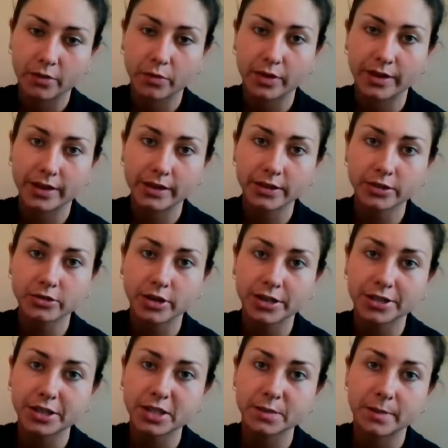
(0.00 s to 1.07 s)
with
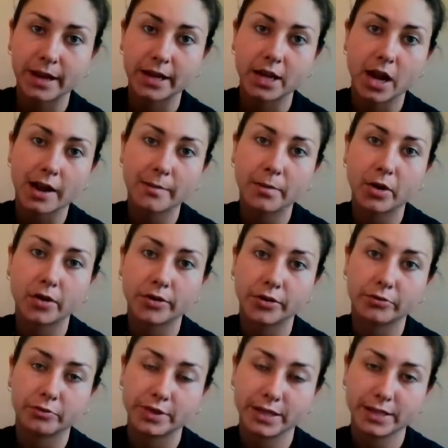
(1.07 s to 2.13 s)
illustrations by
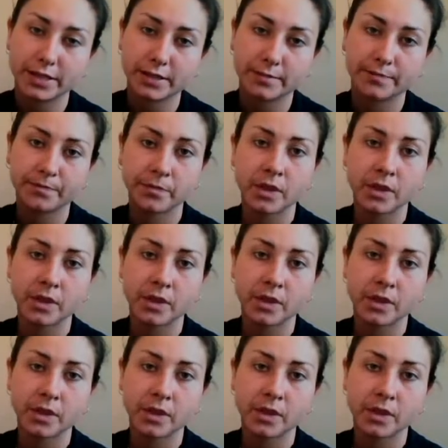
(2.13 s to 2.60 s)
Parker-Rees.